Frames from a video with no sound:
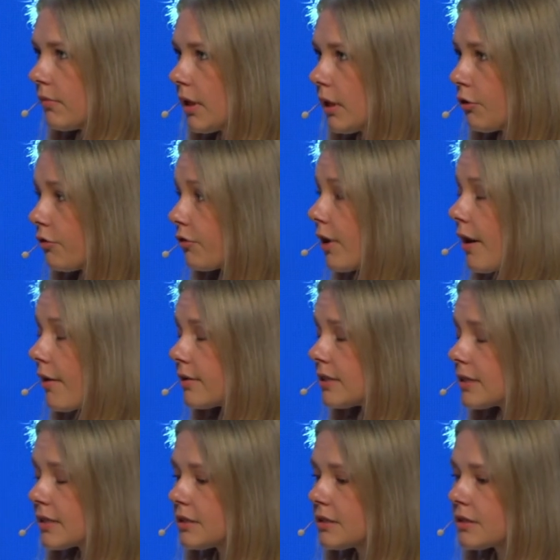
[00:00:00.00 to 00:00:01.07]
a lot of
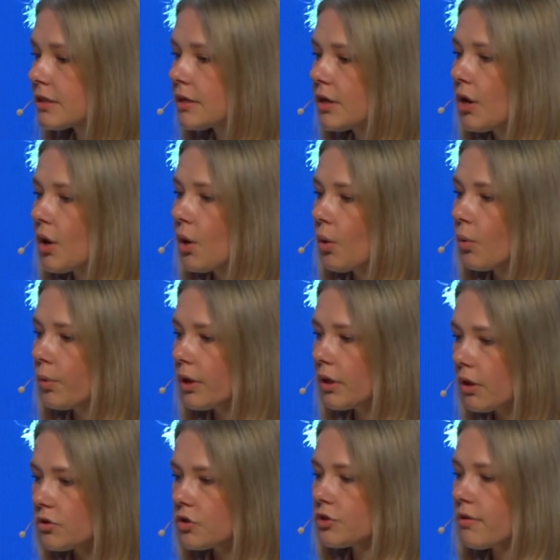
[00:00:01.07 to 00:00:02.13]
currencies, we
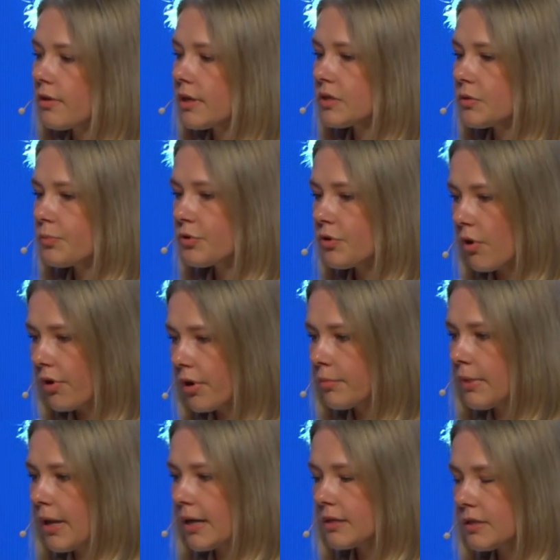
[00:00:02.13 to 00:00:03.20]
launched this
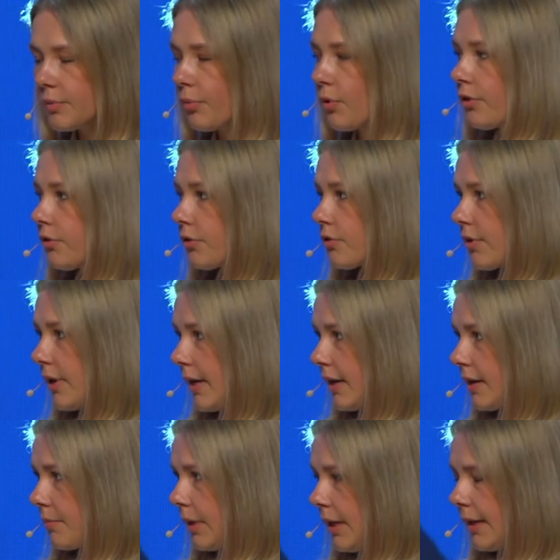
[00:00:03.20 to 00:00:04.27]
program like Support
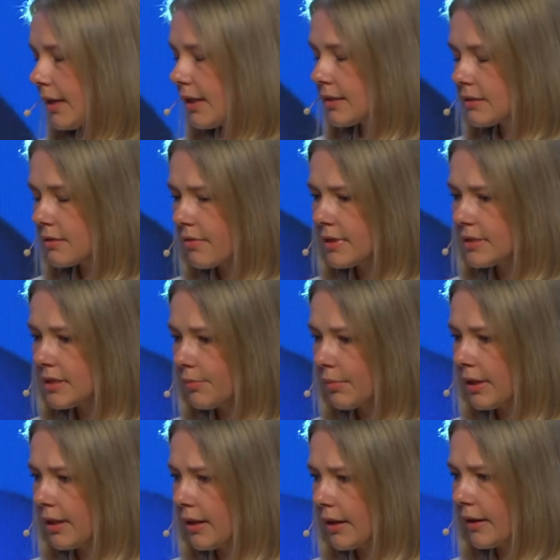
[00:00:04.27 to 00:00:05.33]
Ukrainian Media. It's the
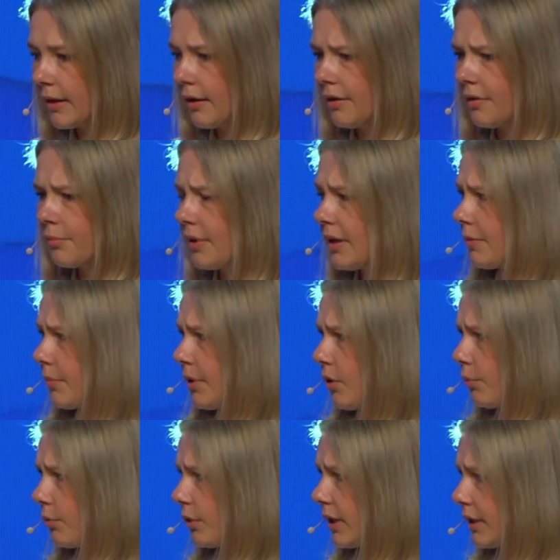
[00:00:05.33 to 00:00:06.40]
similar like Airbnb
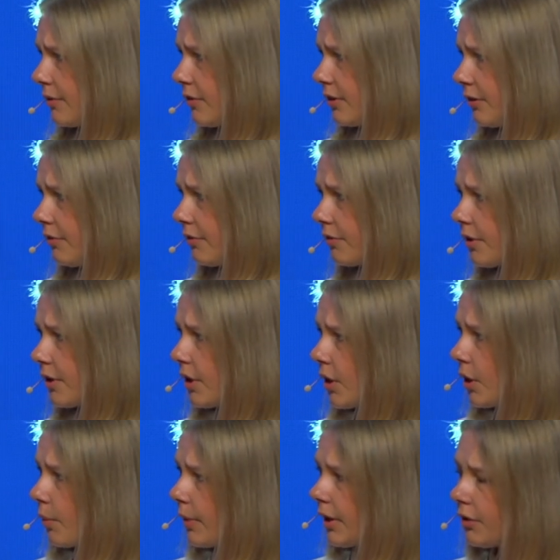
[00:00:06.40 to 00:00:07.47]
or Booking did.
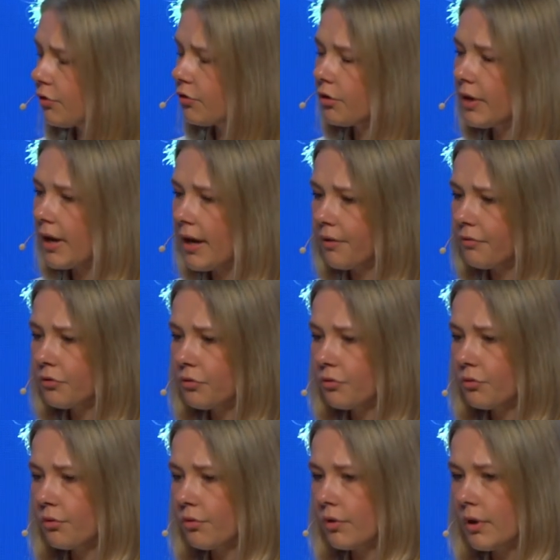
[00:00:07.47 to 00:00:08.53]
When you do not have
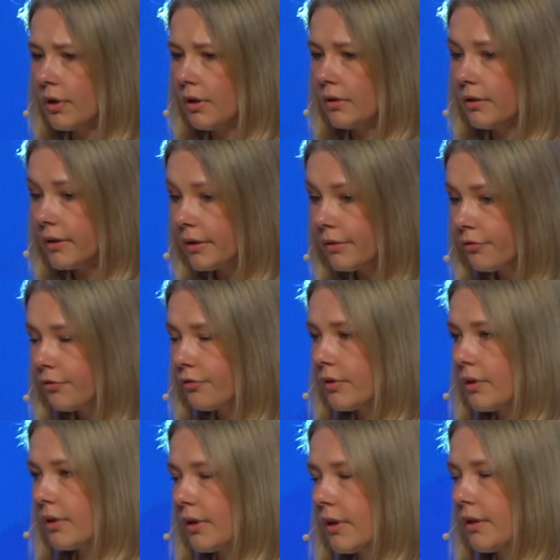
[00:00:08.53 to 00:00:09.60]
to live
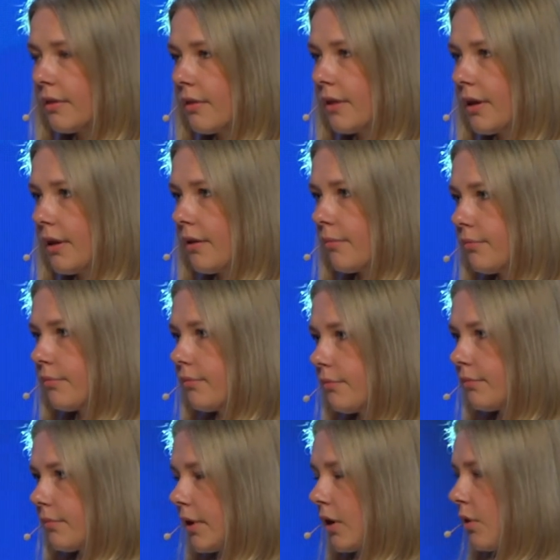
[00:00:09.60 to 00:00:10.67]
in the
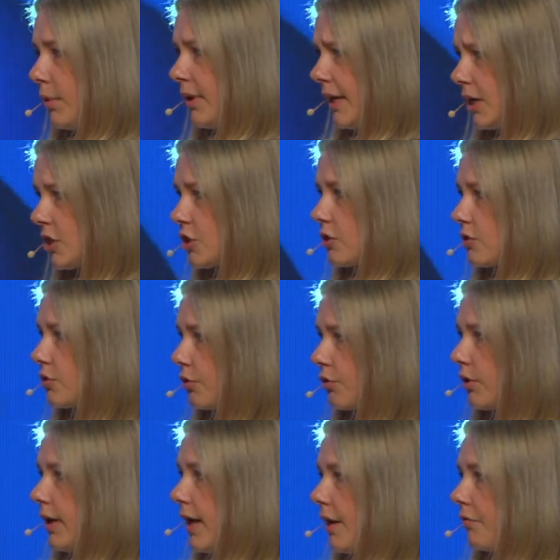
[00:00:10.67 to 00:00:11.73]
accommodations, you
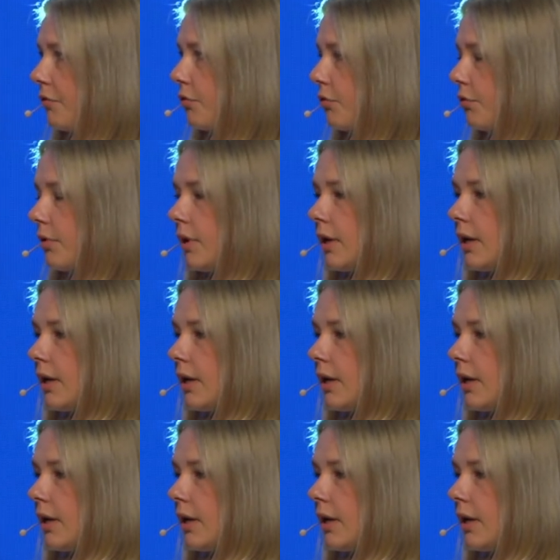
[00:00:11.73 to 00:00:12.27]
do not have to